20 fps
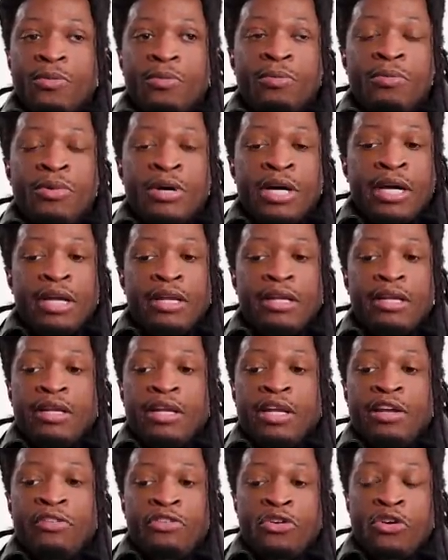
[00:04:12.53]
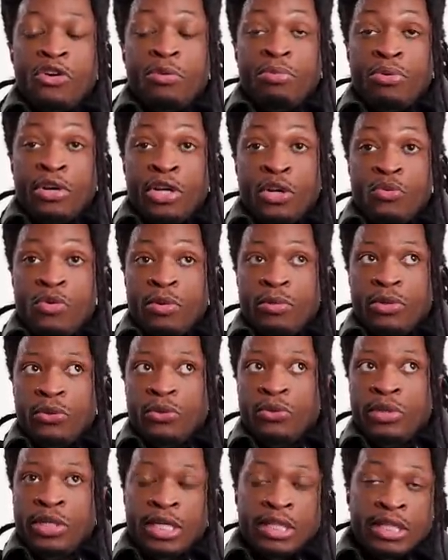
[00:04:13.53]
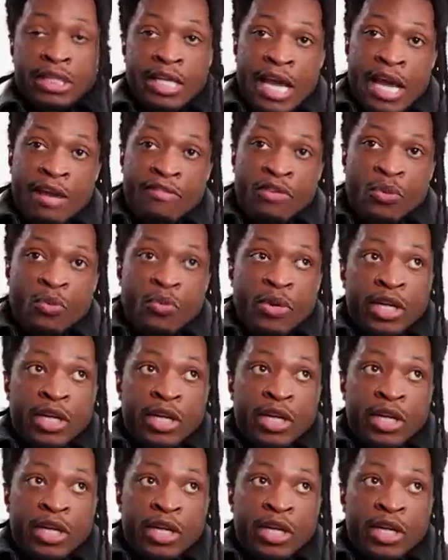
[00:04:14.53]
But if you're a pretty woman who doesn't have it,